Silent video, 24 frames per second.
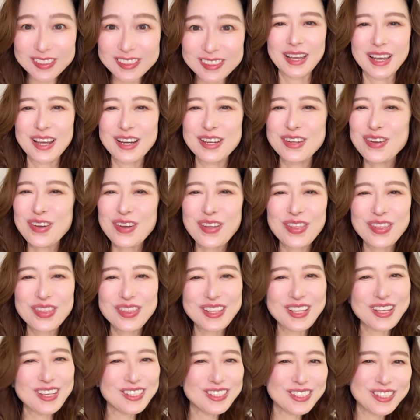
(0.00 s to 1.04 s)
I don't
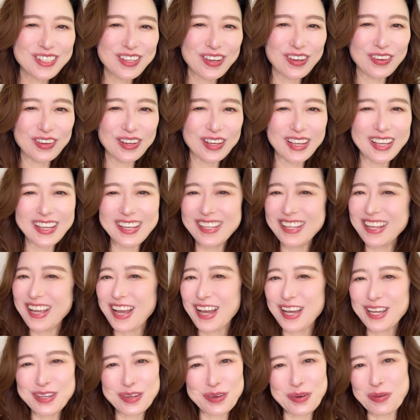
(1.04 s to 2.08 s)
think so, and I
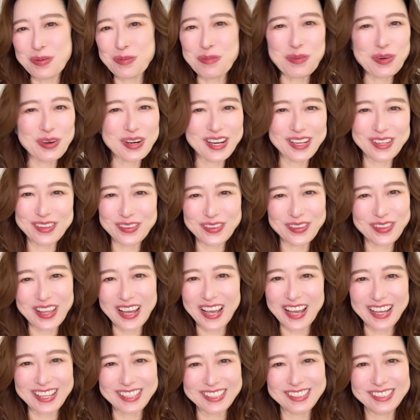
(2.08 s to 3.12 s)
don't want to do that.